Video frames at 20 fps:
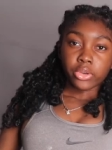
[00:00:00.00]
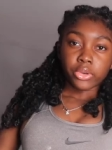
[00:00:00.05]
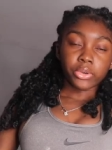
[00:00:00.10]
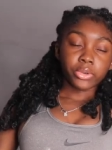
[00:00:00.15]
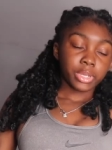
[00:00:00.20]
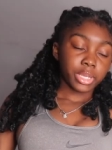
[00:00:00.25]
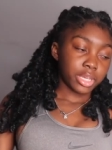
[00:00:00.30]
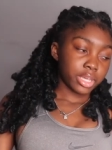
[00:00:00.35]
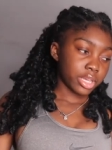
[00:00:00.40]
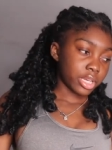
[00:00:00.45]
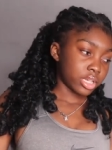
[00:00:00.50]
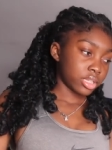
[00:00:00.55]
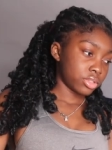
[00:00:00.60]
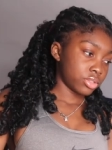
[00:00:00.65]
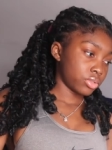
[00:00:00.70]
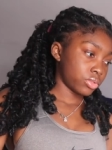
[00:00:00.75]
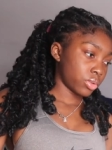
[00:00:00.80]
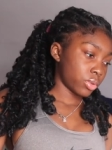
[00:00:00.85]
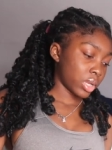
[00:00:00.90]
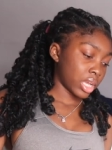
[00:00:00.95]
Okay
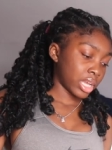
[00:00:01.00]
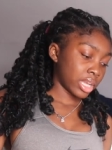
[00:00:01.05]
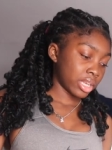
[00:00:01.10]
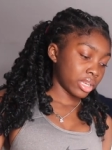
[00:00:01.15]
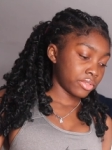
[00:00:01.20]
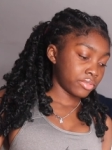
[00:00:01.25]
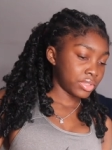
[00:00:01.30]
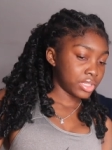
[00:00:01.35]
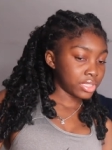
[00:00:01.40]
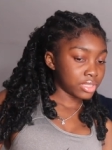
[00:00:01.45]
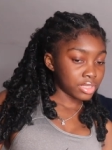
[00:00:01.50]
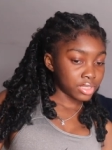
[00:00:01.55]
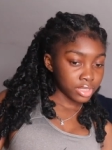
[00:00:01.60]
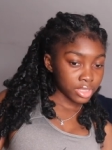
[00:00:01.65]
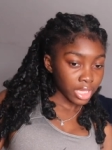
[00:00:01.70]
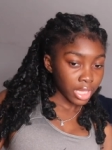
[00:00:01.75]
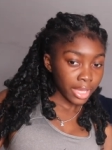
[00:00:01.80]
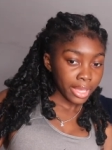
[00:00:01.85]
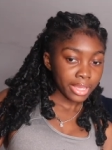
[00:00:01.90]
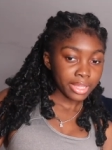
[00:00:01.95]
guys, so I have
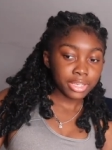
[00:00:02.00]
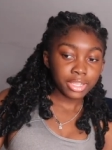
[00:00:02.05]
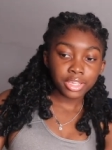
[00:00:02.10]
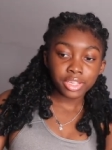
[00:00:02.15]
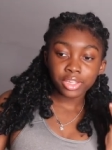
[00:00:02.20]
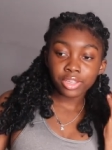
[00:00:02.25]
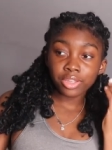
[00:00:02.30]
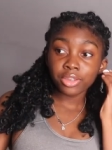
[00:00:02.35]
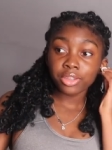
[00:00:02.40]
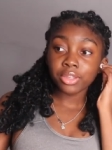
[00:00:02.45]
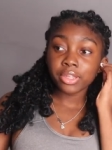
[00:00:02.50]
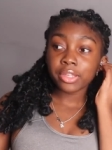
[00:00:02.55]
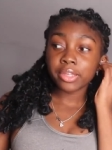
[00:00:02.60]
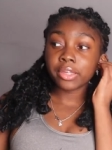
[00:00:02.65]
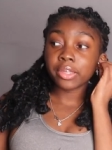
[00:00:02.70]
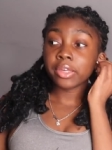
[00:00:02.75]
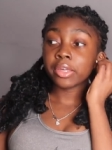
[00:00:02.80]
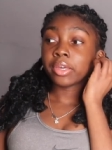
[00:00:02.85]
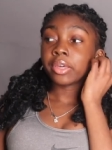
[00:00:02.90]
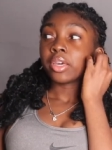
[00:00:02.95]
decided
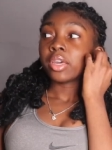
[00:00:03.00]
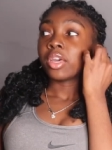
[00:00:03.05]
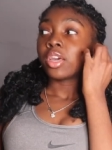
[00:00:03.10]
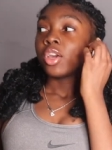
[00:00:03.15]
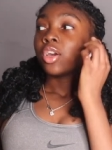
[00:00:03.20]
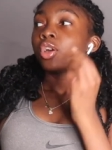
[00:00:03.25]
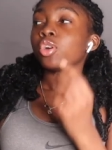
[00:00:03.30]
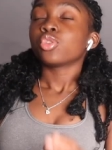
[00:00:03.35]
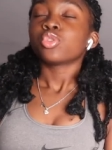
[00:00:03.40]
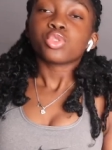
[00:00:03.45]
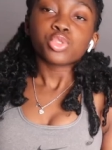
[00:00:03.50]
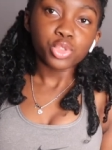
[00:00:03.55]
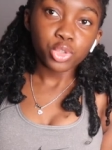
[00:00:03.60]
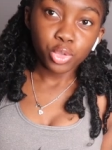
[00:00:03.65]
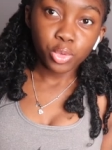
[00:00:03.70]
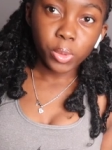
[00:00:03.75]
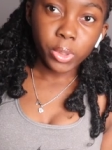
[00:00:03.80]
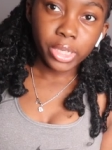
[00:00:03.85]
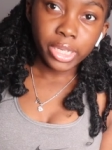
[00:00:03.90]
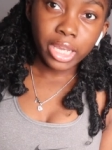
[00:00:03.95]

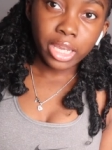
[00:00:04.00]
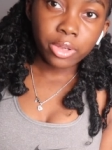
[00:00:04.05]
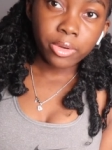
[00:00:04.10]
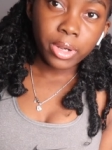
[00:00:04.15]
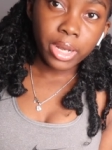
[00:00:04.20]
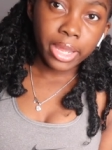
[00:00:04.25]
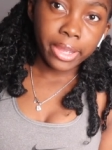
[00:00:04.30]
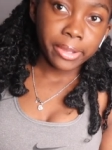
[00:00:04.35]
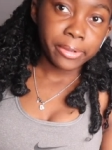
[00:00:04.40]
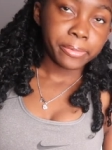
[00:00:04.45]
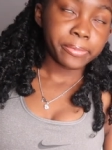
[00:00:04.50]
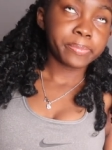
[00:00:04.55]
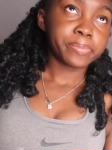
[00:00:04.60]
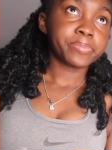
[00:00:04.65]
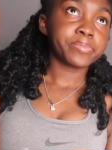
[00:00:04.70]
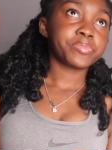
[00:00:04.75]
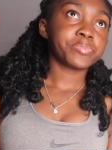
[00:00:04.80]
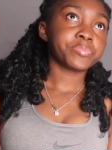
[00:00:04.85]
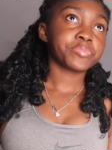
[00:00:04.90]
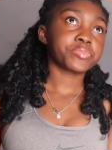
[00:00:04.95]
to work out now
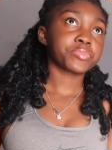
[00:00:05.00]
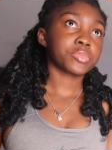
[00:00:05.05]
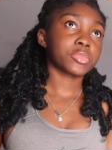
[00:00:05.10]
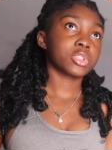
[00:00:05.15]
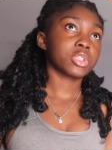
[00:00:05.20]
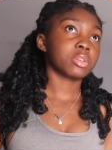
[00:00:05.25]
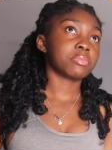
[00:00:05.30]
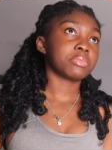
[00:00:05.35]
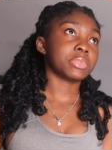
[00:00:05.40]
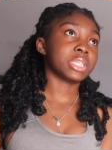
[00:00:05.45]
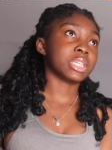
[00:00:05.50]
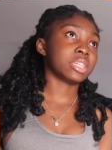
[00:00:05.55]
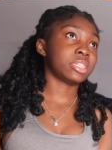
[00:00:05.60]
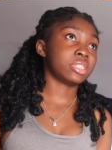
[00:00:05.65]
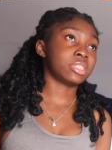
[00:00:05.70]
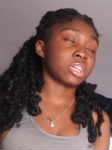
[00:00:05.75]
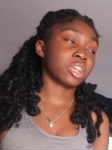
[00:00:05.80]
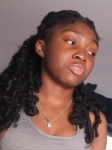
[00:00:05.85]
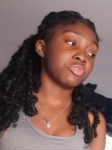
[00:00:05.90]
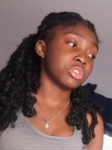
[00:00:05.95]

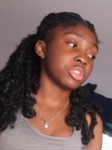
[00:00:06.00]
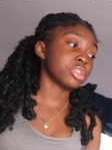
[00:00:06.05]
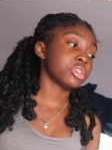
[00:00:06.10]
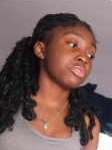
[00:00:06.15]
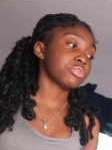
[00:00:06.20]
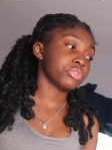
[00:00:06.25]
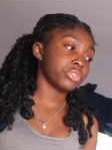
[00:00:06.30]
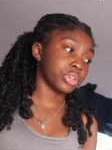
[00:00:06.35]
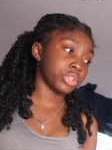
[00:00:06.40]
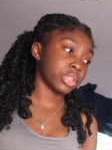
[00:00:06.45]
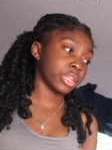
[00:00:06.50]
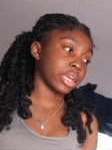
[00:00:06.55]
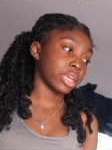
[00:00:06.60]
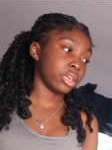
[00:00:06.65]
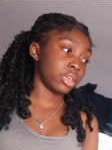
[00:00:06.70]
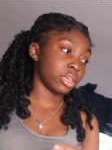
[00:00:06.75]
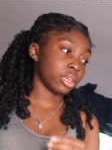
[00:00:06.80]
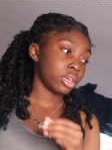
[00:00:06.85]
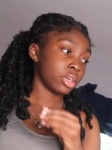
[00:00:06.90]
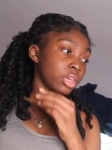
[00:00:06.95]
because I really feel
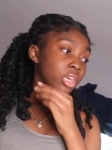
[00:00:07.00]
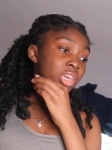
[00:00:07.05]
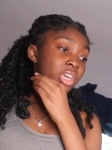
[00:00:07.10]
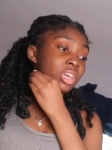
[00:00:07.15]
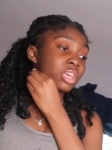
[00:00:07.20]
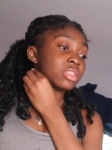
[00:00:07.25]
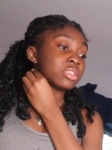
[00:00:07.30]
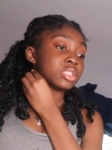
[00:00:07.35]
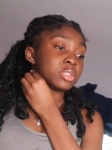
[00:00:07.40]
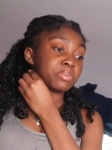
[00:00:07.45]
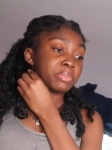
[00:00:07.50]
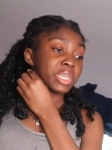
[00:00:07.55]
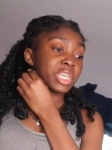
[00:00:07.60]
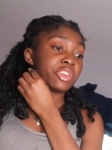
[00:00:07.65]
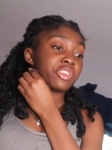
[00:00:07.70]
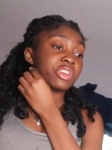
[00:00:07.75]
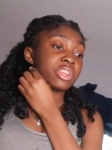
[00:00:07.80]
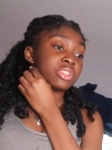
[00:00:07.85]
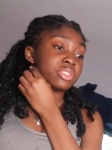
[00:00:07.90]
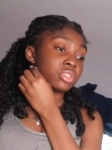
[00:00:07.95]
like this
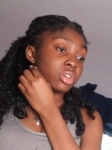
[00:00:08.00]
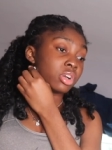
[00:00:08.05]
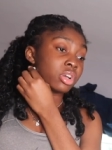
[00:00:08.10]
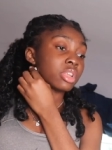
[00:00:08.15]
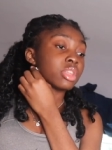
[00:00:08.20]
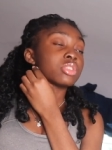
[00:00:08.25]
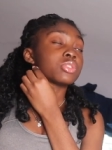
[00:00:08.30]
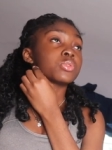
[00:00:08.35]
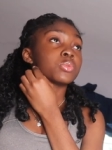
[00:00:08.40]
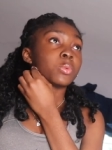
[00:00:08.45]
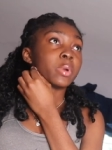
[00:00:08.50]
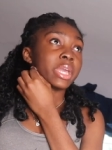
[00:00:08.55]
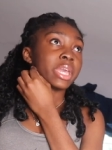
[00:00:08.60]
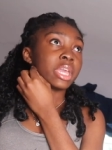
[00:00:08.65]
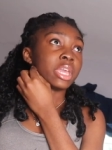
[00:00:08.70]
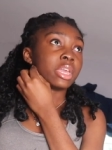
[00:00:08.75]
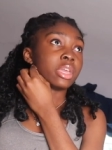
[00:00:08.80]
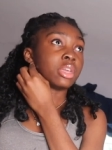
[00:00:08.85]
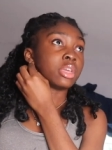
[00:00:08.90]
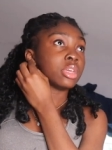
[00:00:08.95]
period is on its
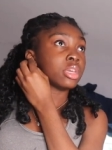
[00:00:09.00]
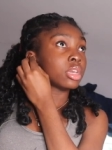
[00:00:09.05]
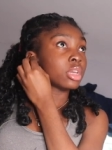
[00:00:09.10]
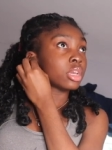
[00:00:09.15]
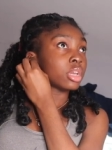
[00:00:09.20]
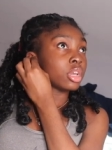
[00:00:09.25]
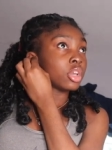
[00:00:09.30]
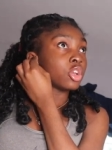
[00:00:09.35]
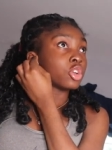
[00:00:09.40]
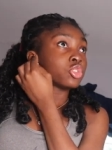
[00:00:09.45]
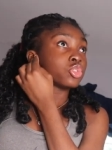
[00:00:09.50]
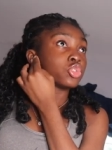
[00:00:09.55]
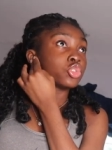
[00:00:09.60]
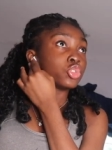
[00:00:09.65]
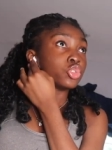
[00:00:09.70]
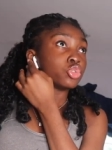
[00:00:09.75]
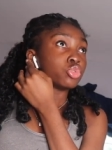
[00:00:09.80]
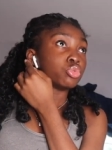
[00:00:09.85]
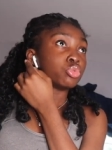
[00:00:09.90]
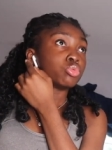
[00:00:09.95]
way
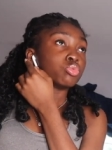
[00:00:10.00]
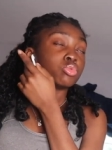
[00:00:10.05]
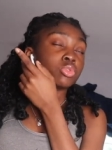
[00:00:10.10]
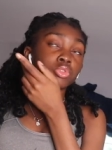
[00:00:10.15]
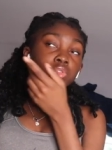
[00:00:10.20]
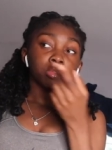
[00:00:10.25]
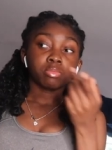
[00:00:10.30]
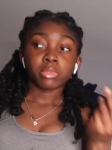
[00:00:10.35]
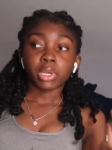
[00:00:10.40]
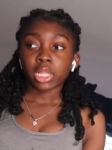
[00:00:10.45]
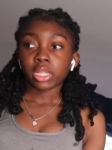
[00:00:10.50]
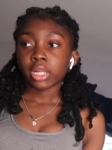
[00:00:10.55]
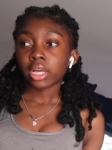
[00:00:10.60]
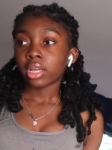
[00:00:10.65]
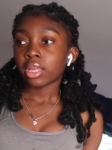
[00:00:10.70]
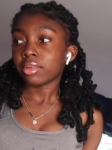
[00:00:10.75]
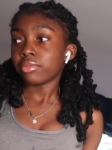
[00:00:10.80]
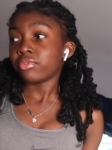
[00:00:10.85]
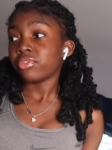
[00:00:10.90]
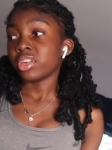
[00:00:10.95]
to ruin my
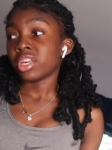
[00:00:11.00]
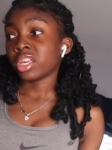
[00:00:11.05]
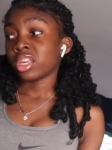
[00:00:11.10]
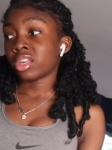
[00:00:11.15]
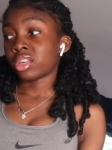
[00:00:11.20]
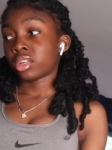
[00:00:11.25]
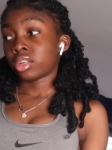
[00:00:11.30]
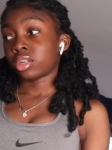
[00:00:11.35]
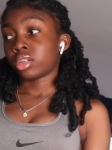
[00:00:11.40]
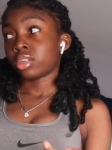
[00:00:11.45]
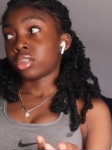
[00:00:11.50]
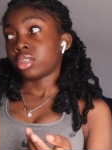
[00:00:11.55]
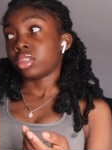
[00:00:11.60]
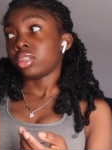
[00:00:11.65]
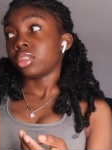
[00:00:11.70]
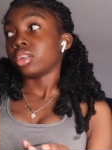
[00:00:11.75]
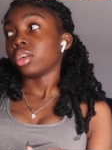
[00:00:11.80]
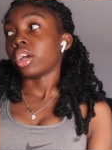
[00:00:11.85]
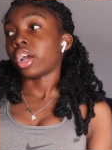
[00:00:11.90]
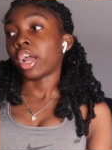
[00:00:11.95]
life
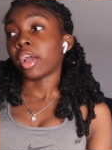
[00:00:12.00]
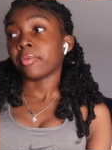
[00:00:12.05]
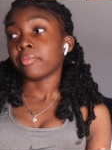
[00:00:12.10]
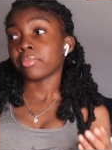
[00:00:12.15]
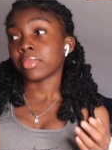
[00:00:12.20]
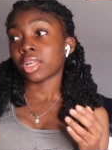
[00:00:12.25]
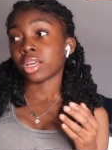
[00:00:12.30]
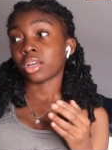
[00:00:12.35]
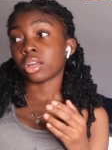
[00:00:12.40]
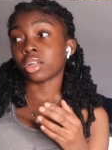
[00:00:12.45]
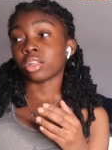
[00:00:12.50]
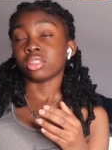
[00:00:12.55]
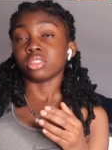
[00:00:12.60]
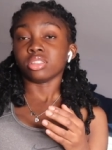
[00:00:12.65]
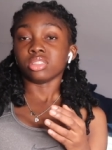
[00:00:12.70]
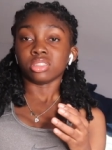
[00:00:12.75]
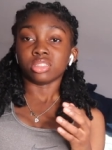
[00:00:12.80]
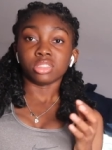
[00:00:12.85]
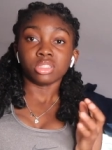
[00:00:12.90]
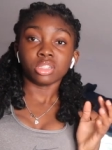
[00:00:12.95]
and I'm not
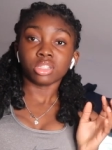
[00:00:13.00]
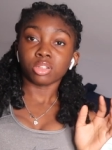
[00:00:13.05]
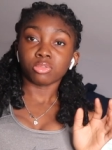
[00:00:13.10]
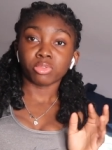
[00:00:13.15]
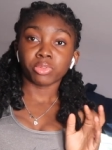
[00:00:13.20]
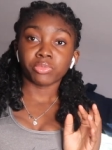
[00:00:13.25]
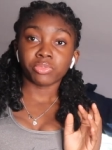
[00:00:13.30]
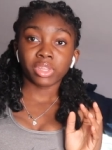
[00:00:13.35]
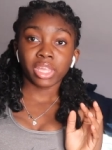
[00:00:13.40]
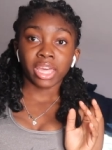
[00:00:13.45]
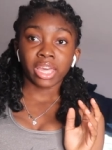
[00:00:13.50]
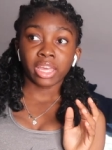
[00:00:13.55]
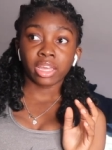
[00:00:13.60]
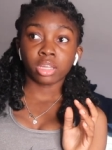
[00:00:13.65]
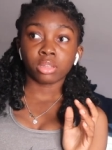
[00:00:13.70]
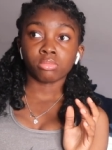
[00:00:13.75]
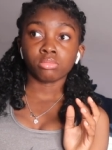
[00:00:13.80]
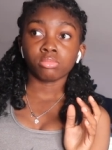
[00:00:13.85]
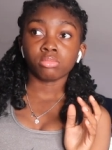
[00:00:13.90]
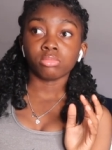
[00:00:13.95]
dealing with
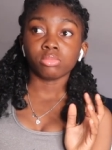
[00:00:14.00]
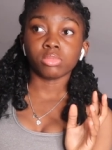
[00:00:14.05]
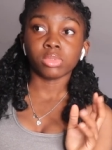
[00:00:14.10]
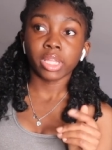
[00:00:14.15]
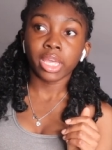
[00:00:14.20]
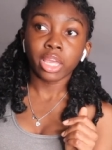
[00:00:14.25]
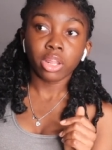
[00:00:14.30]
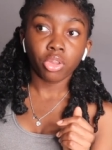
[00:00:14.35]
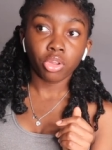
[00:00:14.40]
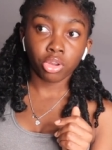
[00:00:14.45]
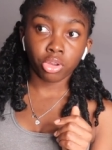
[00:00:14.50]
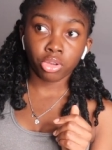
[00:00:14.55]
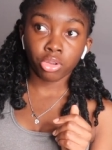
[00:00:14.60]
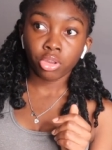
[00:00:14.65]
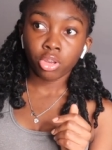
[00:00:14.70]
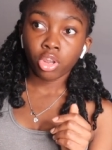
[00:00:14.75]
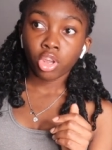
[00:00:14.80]
that later.